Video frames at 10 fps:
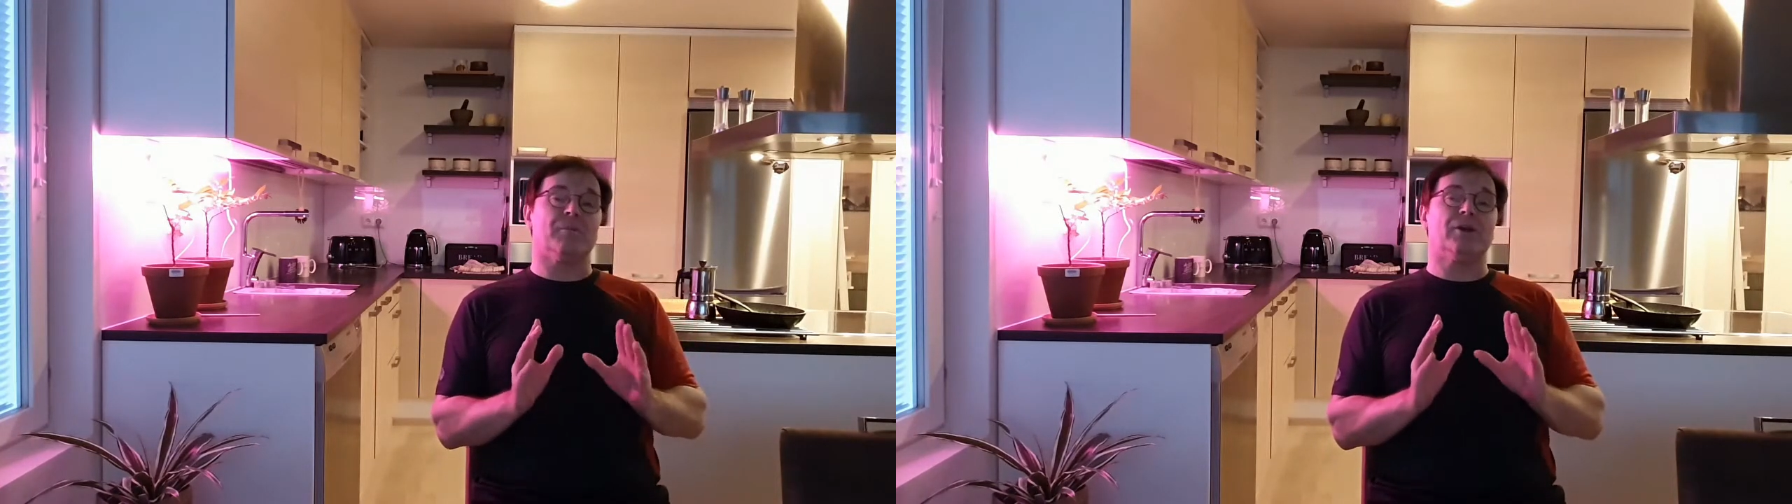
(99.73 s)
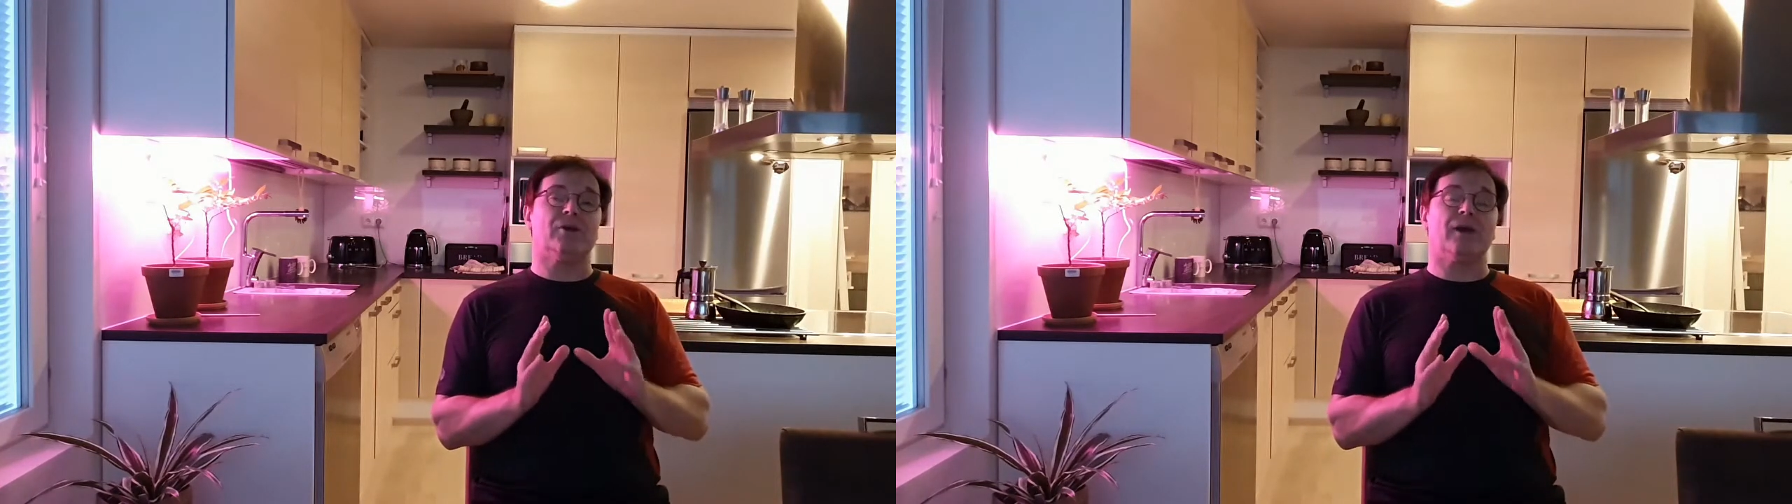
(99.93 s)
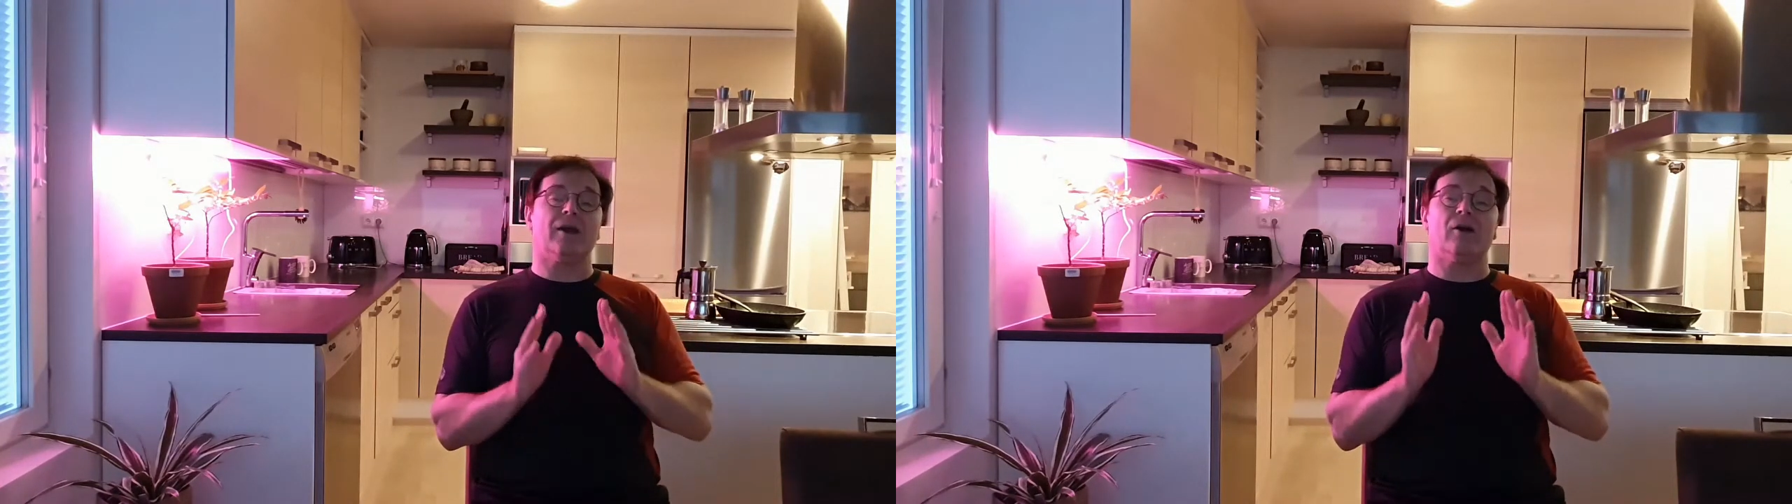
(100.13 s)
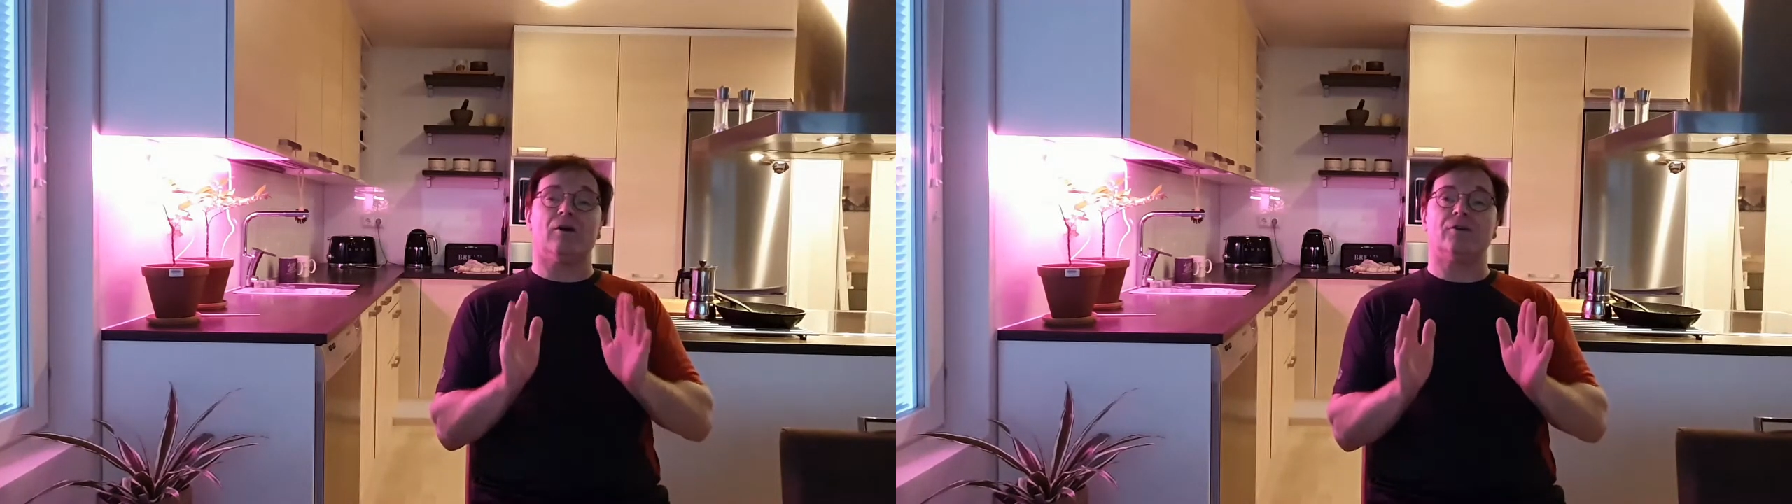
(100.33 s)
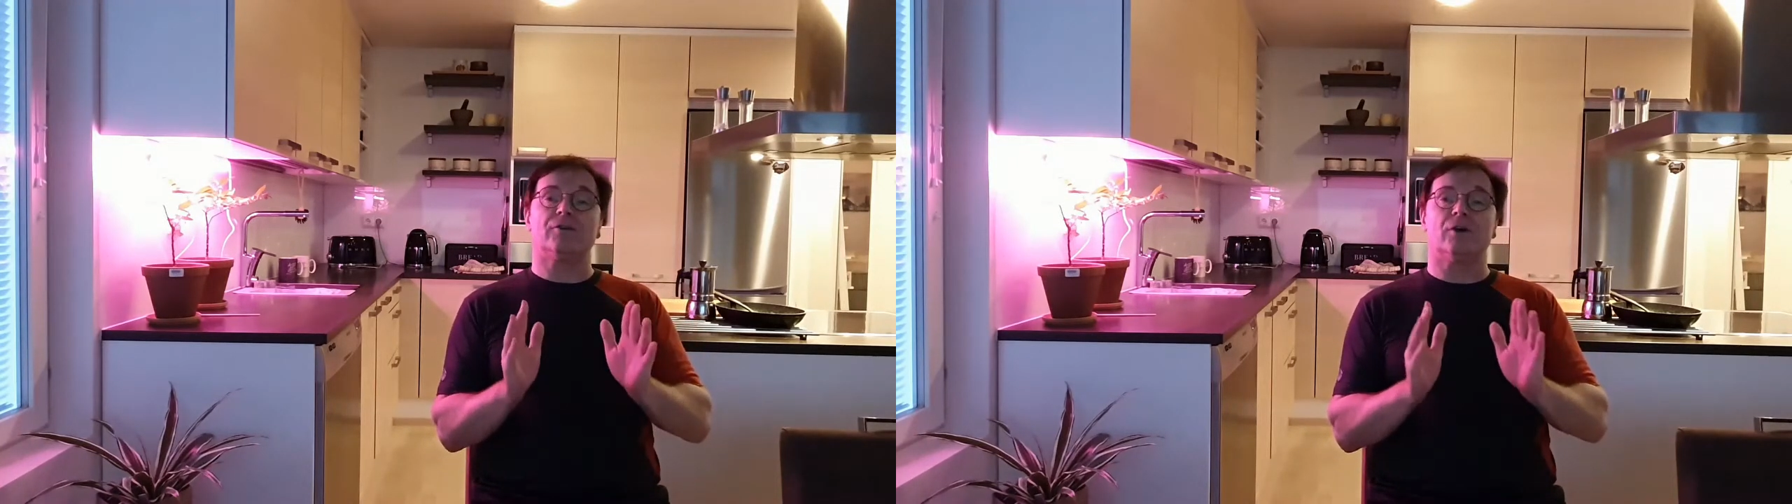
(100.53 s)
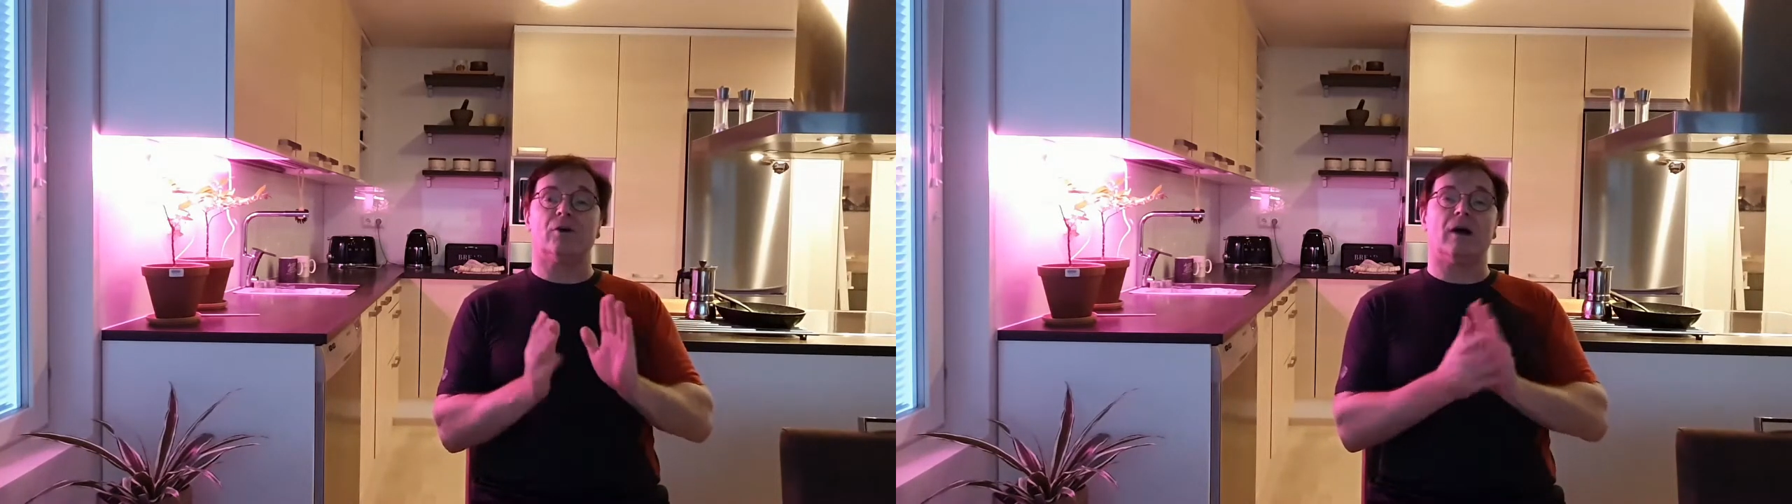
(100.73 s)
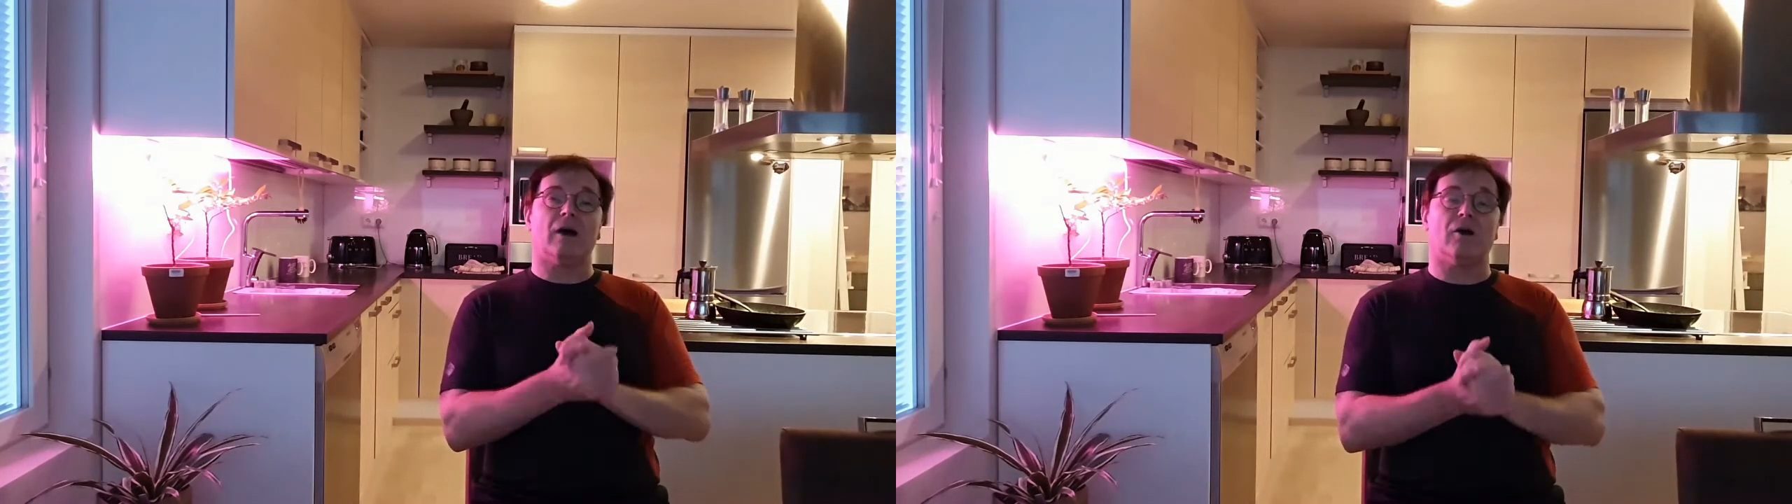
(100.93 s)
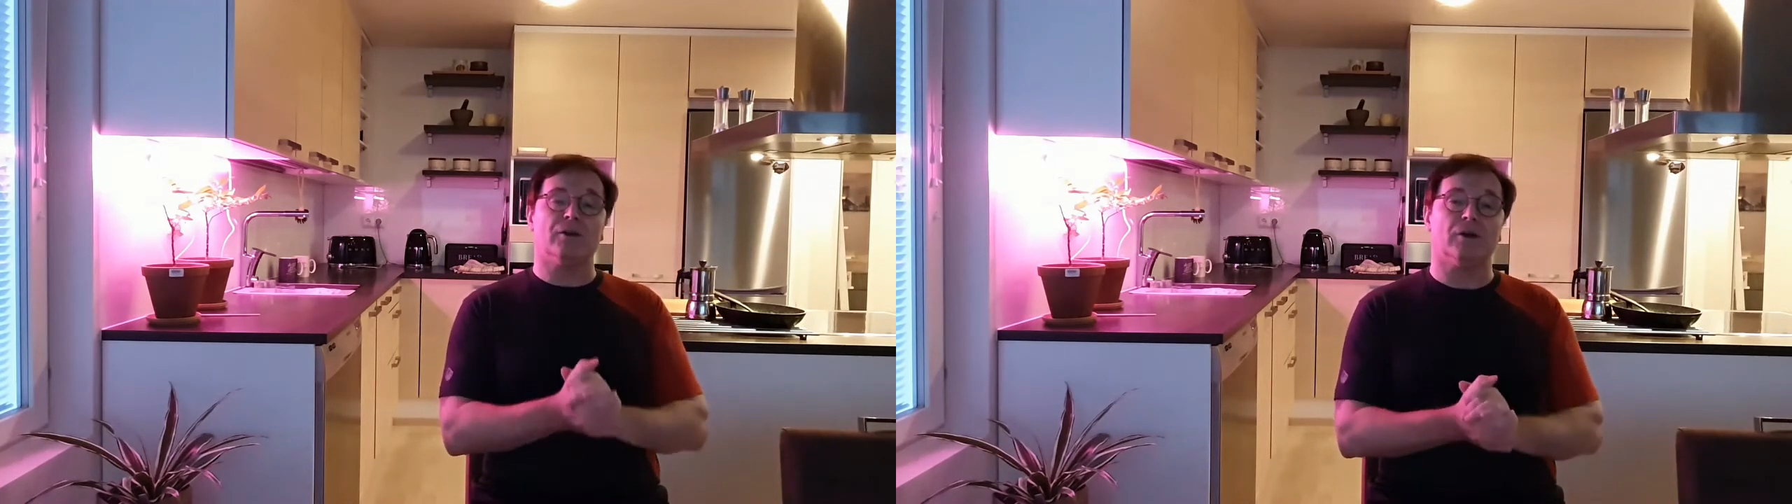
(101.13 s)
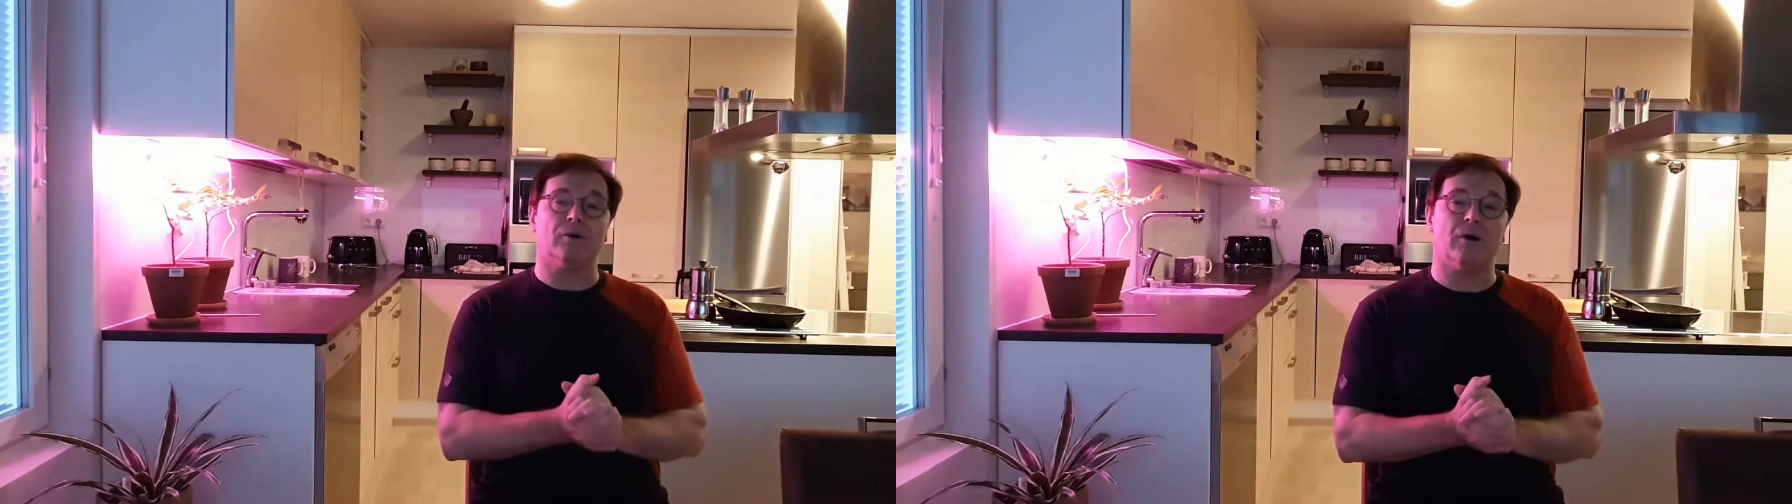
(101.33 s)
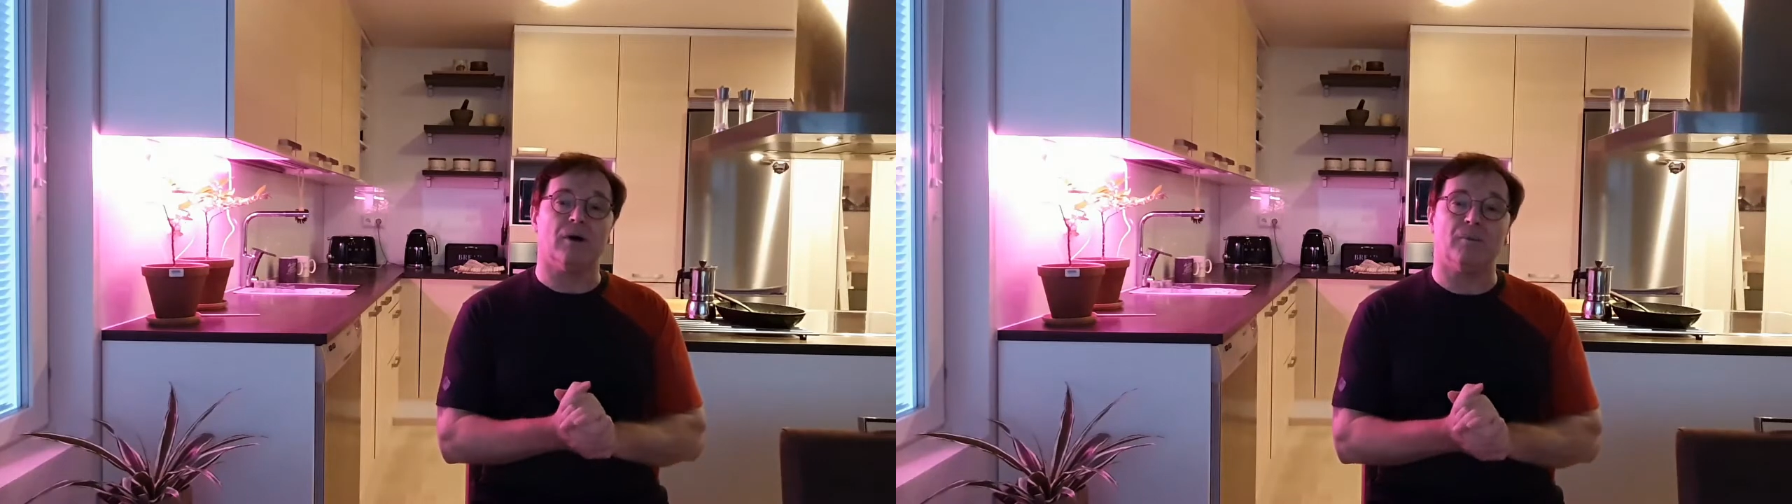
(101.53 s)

doing also on your